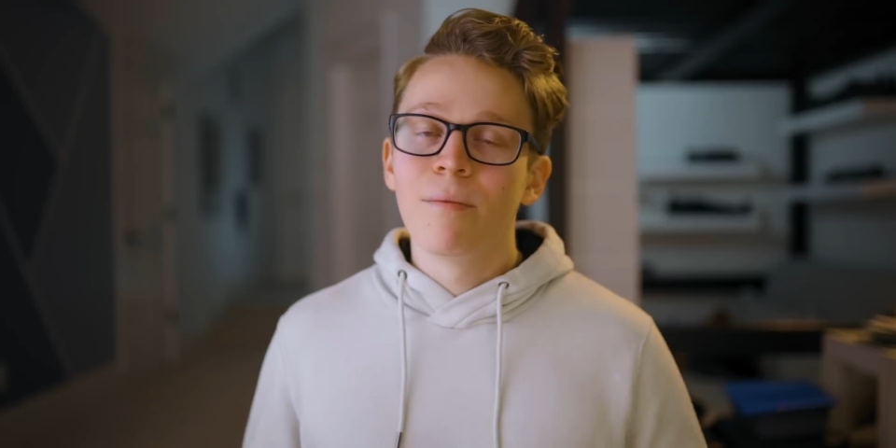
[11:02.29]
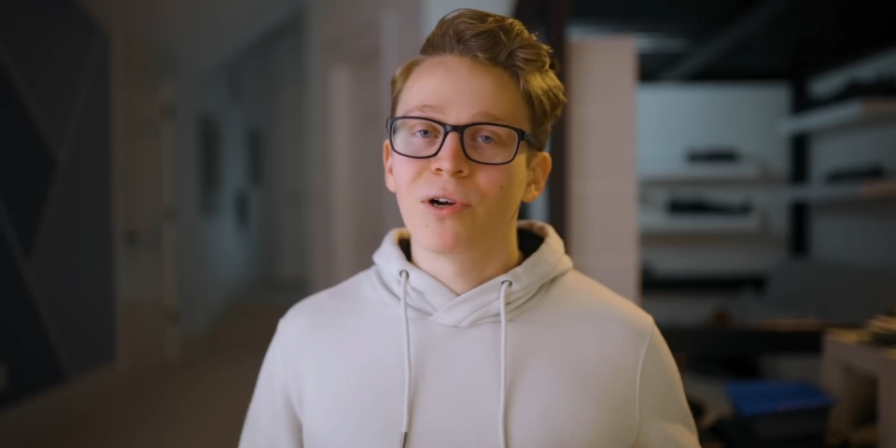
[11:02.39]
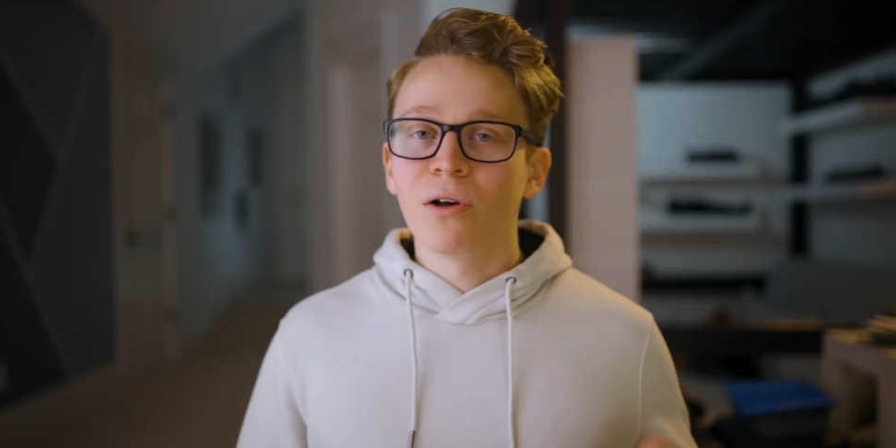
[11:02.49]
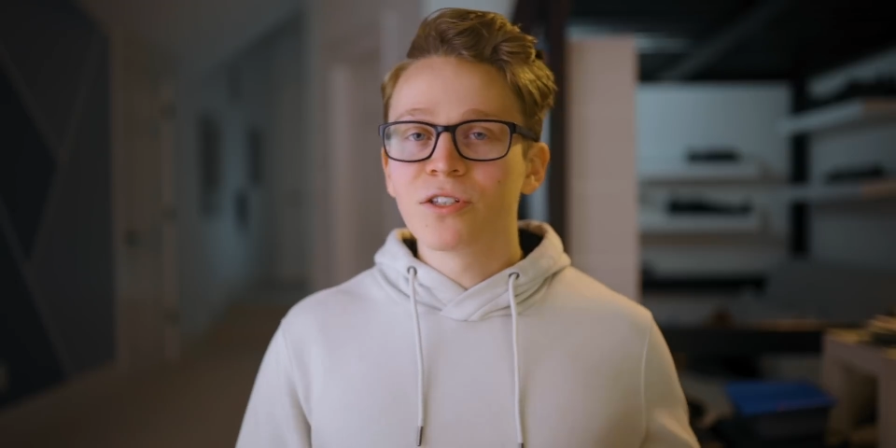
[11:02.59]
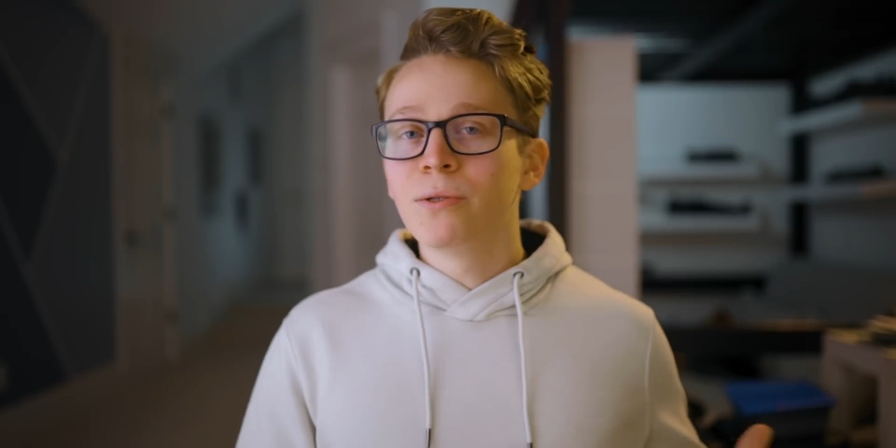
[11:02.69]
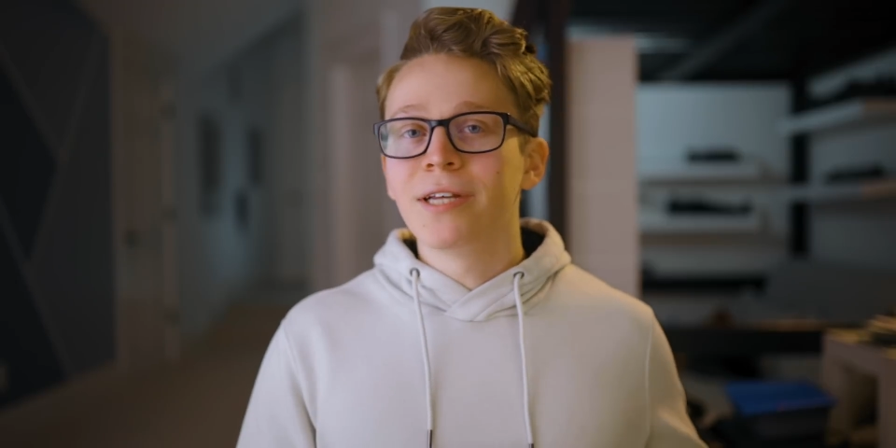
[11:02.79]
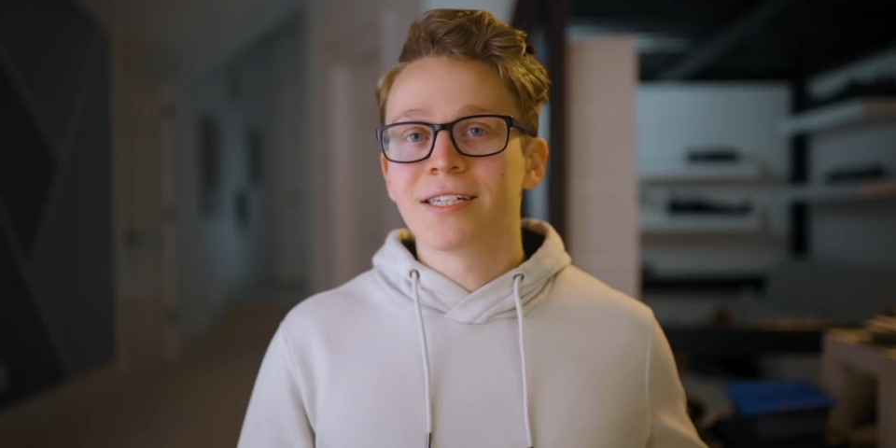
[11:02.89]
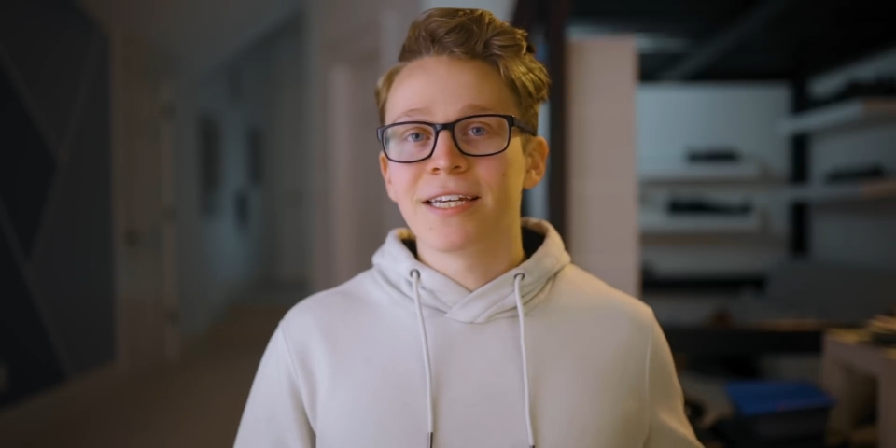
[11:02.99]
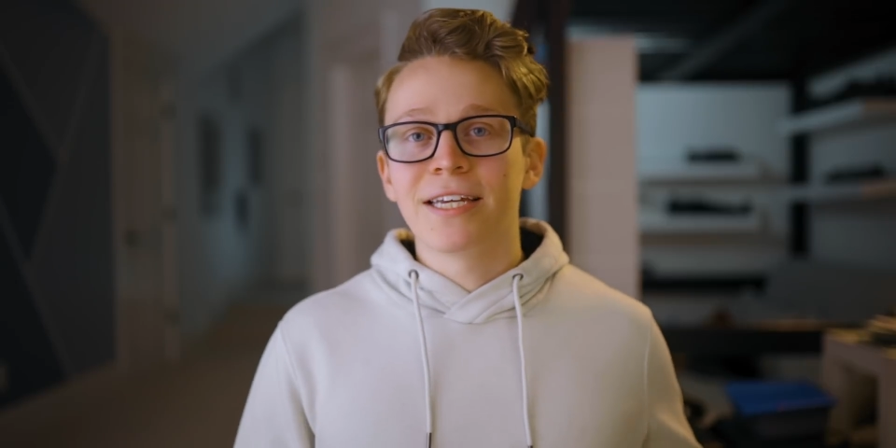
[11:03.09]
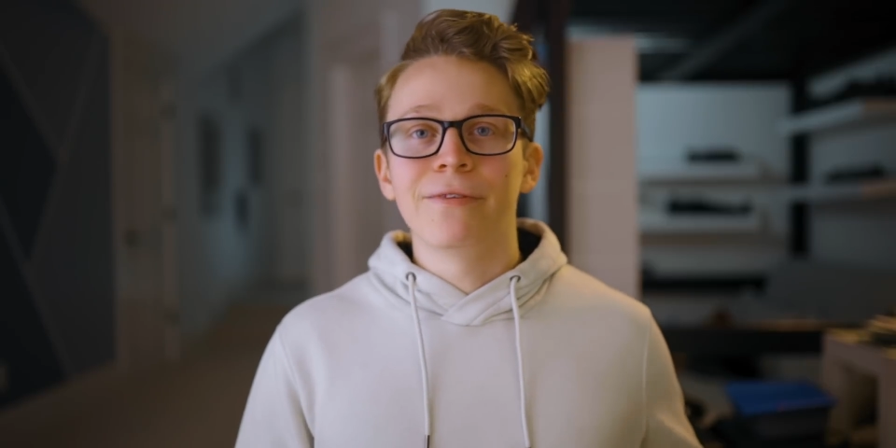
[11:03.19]
but also
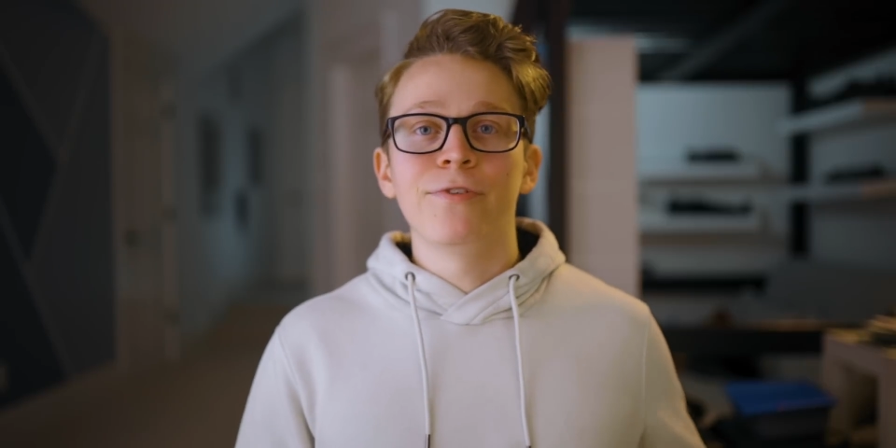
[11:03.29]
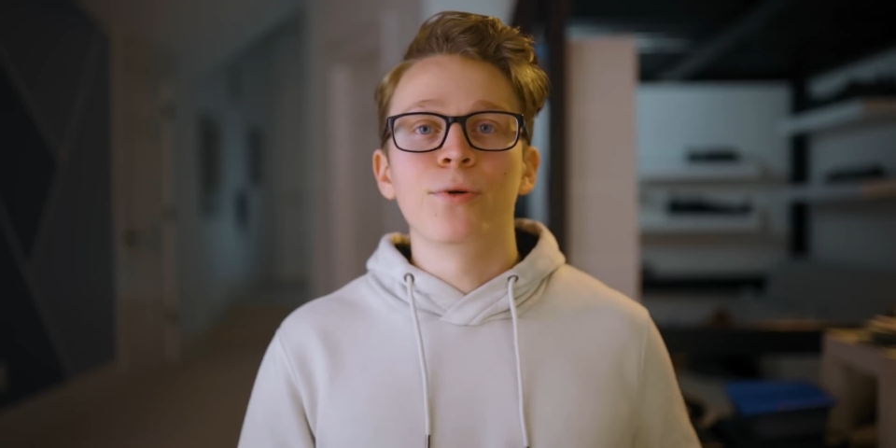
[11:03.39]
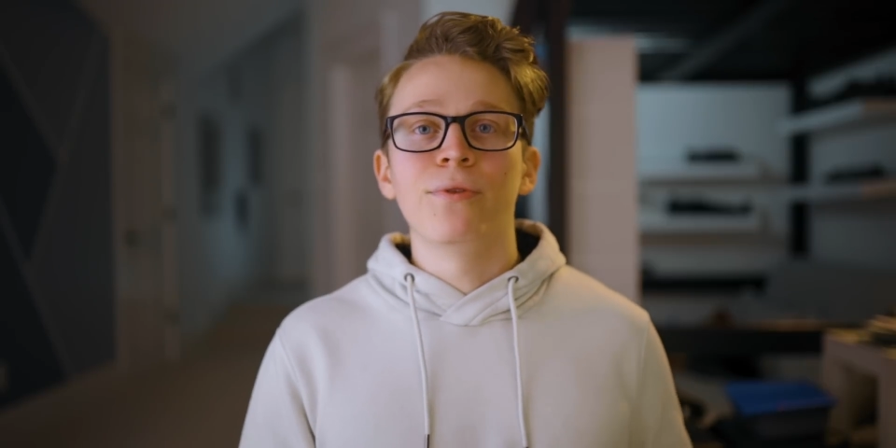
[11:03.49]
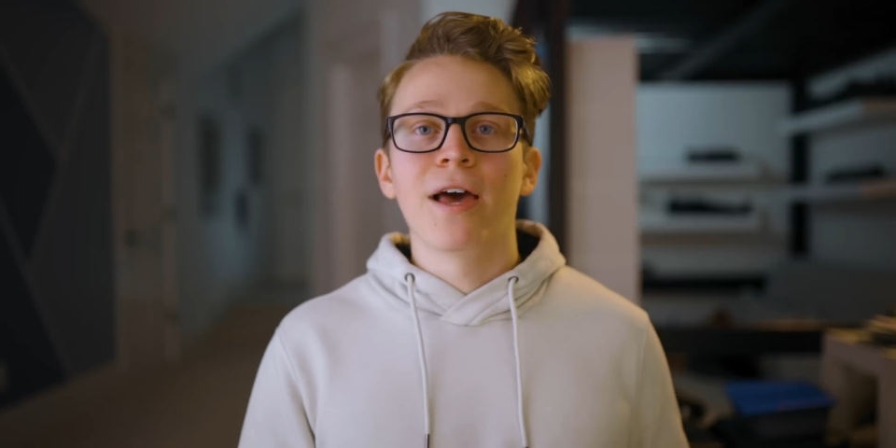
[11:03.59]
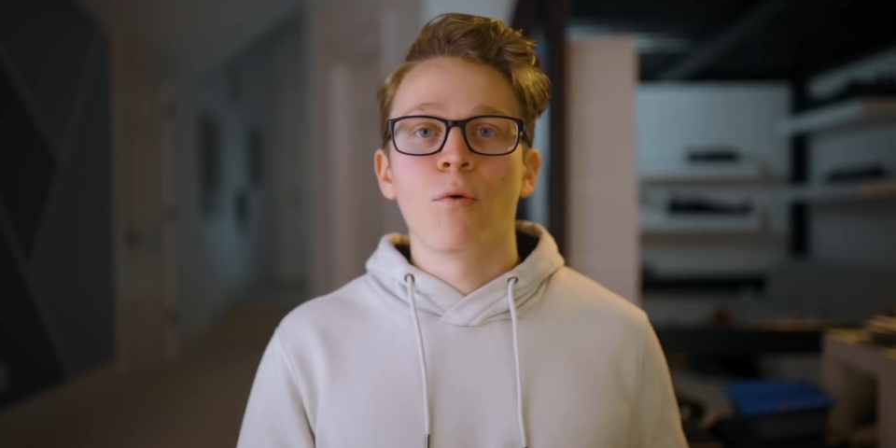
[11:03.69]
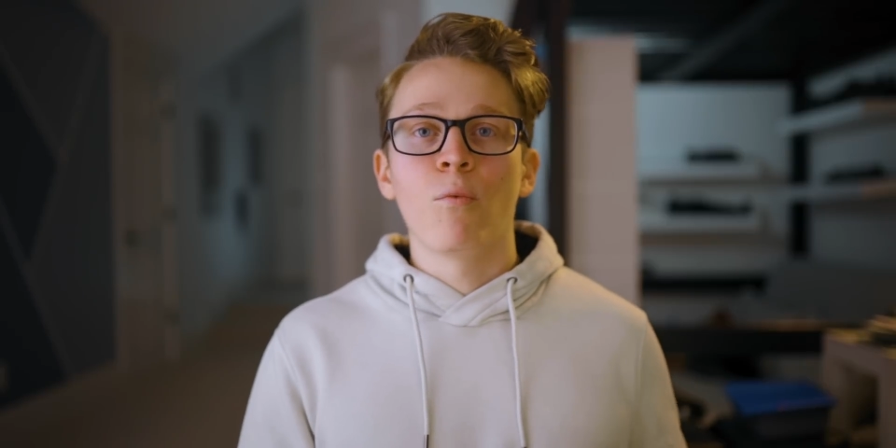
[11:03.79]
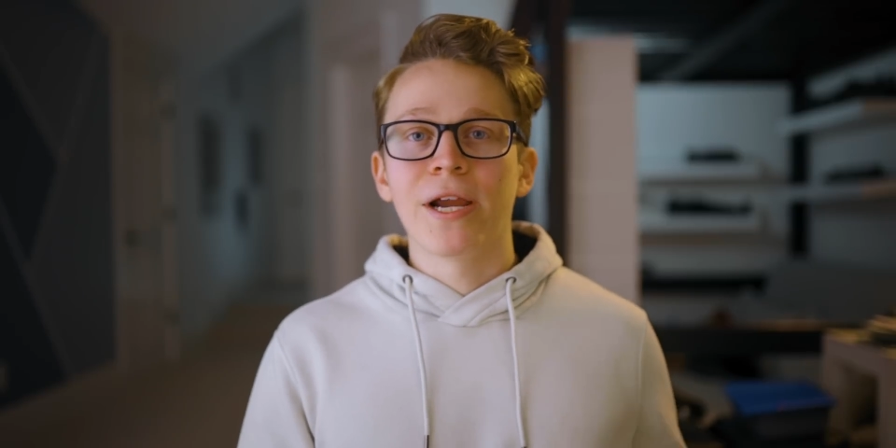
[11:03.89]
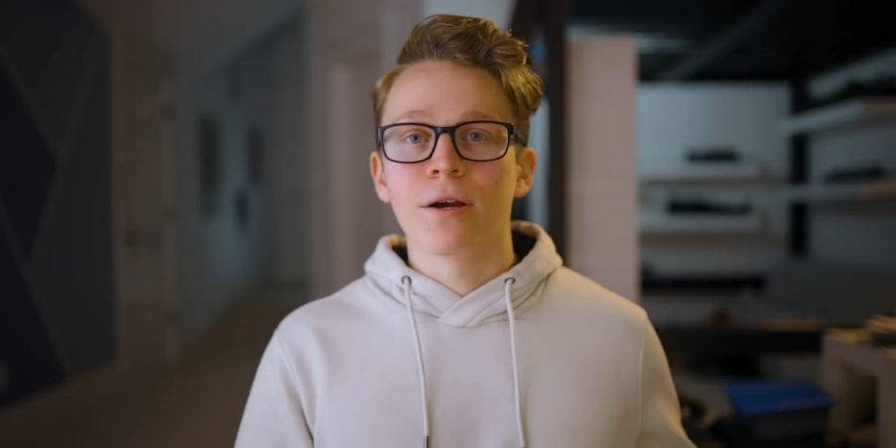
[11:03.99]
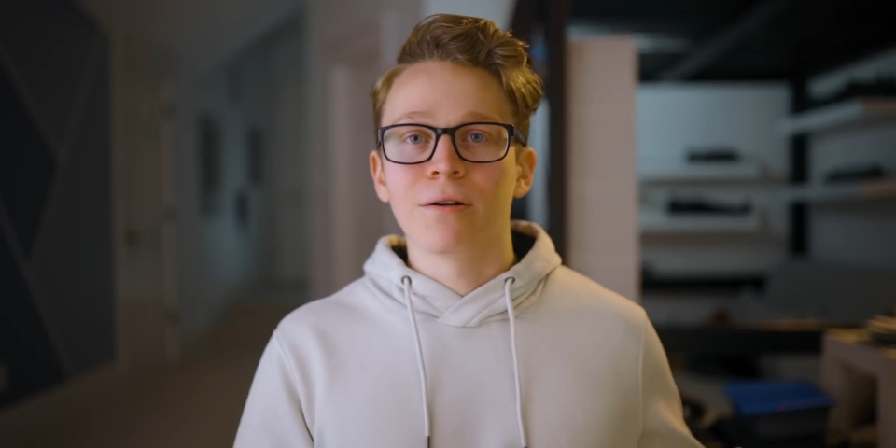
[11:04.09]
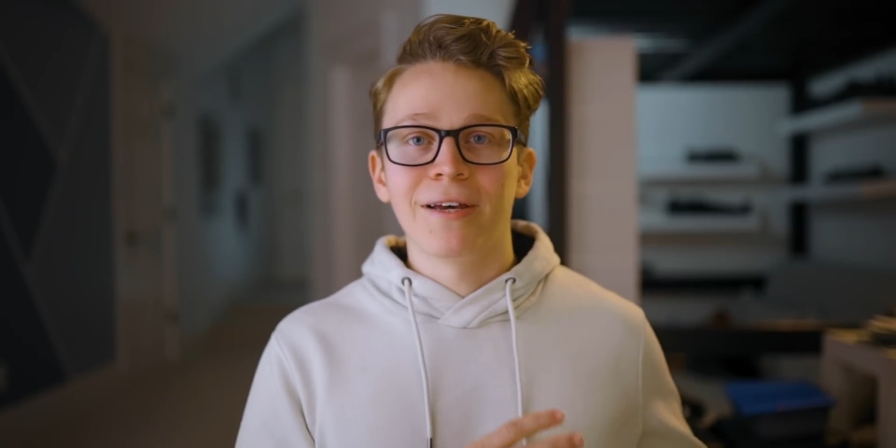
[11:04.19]
doesn't give you that
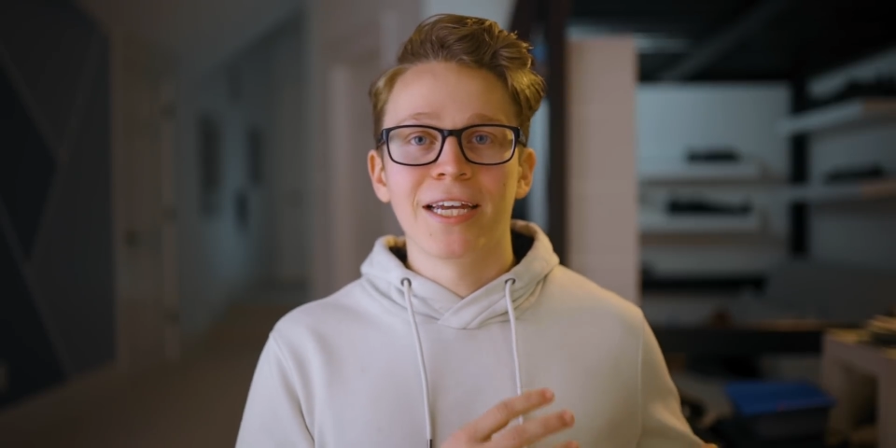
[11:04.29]
weird,